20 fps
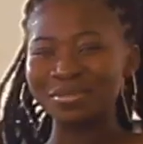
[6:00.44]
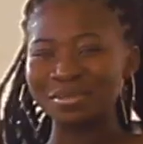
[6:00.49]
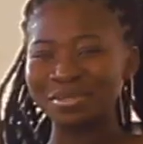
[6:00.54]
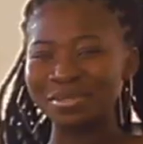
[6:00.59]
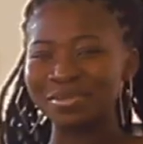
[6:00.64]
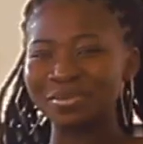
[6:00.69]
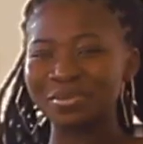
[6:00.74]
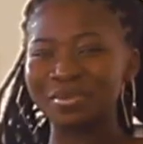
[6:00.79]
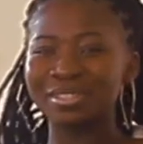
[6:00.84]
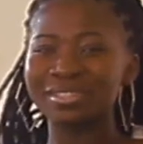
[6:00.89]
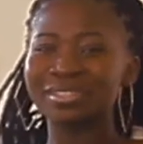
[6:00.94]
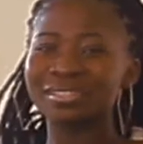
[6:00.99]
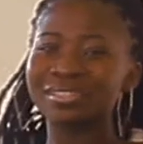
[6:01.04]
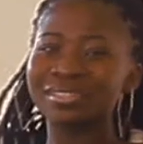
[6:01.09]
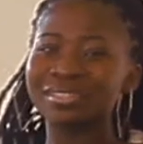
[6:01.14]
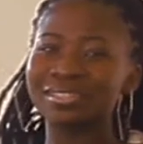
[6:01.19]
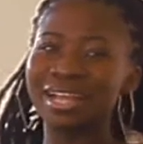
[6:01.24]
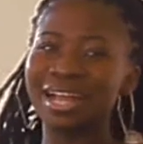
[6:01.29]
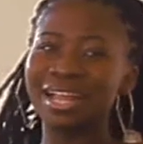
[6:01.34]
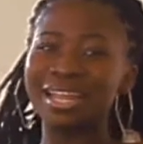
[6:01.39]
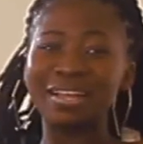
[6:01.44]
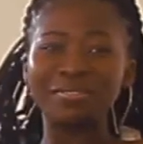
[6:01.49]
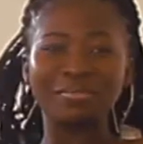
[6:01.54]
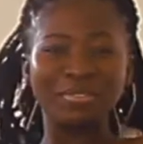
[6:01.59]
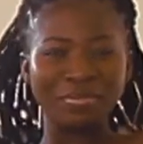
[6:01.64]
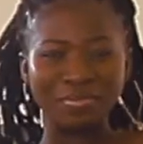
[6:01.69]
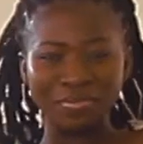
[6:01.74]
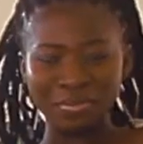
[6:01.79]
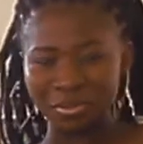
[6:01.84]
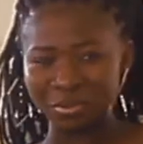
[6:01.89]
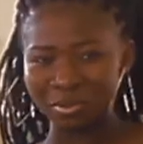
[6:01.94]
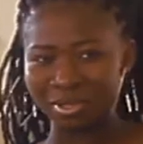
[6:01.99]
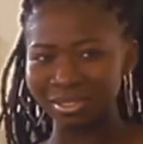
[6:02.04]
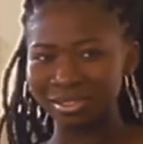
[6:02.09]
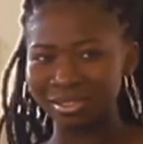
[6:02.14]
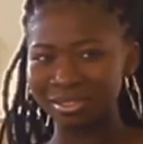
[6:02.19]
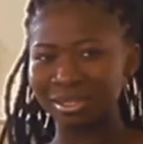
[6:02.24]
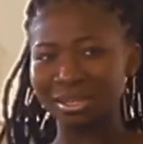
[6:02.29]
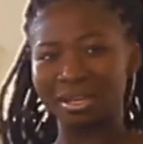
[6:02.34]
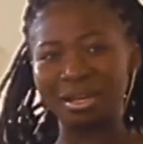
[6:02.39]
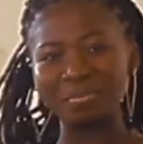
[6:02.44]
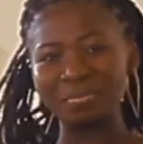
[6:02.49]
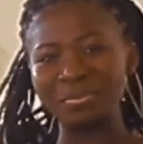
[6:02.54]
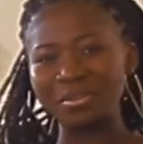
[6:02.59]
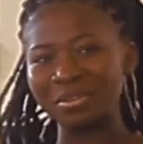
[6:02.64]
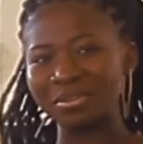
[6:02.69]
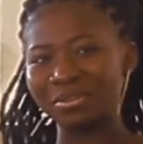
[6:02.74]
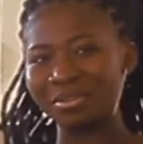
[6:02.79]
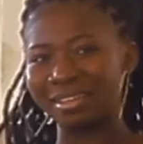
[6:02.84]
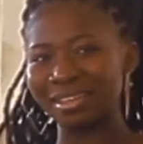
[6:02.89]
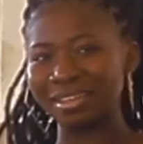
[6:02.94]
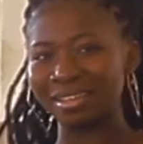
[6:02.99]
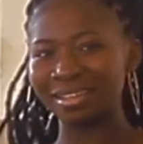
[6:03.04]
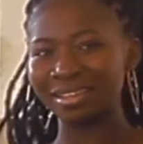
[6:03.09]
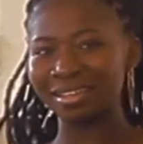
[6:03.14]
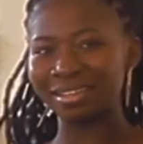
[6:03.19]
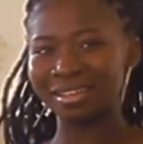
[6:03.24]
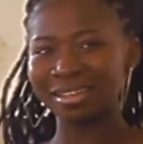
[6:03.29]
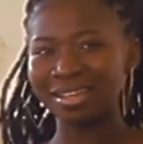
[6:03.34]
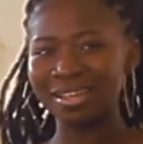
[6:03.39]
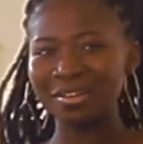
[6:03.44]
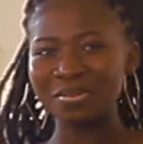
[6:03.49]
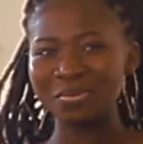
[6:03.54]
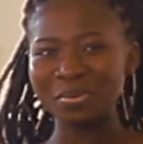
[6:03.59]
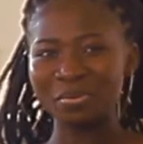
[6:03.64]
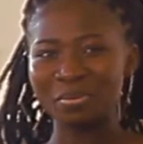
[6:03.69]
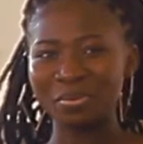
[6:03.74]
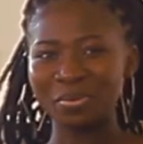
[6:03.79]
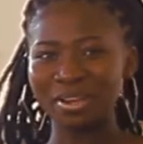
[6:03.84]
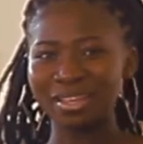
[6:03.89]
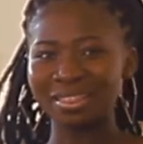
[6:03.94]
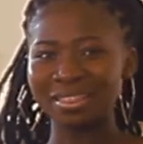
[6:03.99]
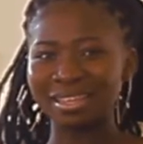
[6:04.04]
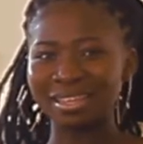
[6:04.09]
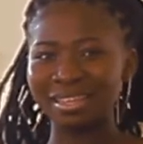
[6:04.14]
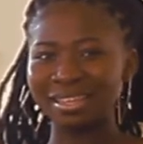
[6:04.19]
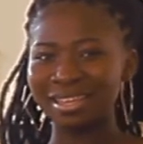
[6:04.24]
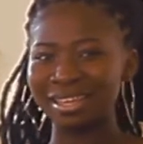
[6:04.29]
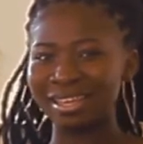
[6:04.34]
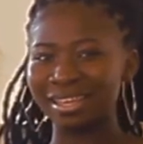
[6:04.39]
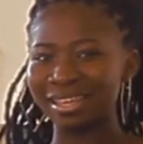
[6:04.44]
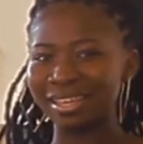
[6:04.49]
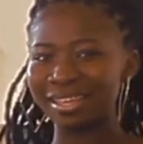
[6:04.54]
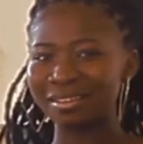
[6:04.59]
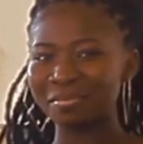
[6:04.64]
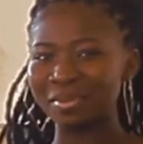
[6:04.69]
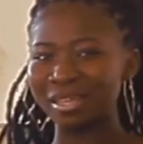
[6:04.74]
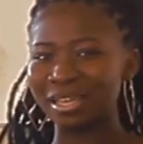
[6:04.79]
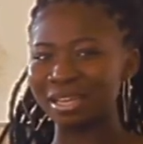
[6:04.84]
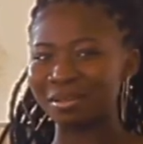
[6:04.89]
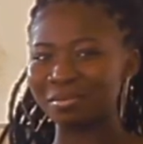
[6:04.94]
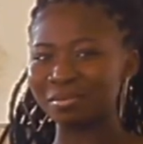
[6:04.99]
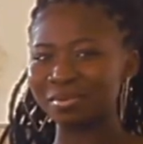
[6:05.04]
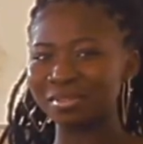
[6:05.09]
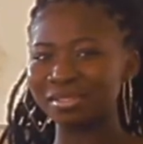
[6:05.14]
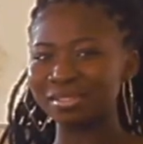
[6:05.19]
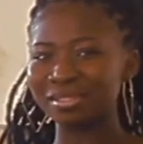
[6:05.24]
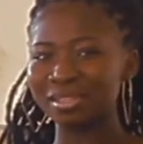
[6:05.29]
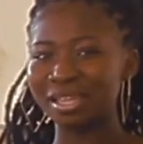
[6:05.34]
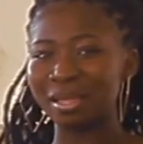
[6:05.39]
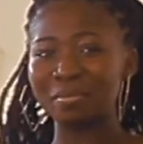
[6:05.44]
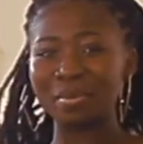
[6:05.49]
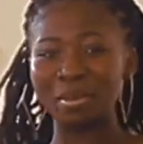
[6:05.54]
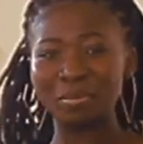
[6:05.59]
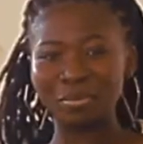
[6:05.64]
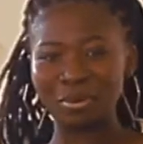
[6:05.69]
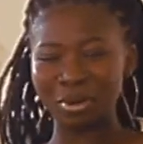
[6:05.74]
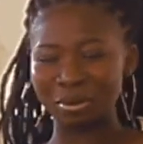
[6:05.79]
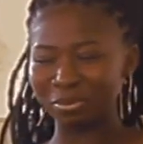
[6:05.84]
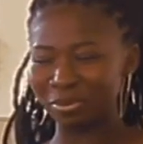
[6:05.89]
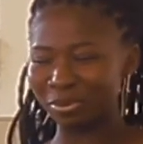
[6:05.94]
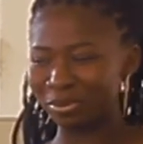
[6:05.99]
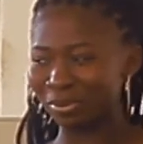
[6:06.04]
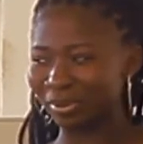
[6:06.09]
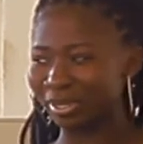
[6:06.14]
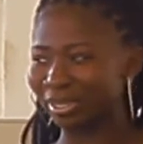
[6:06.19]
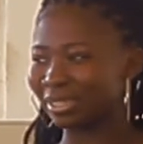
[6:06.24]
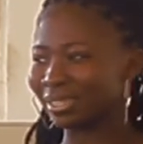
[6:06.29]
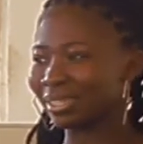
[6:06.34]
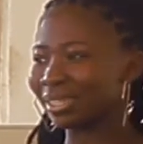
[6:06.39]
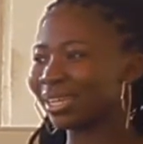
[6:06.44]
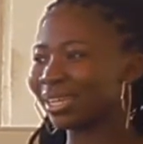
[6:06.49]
want to wish our lovely viewers a happy new year. We pray the year becomes a memorable one.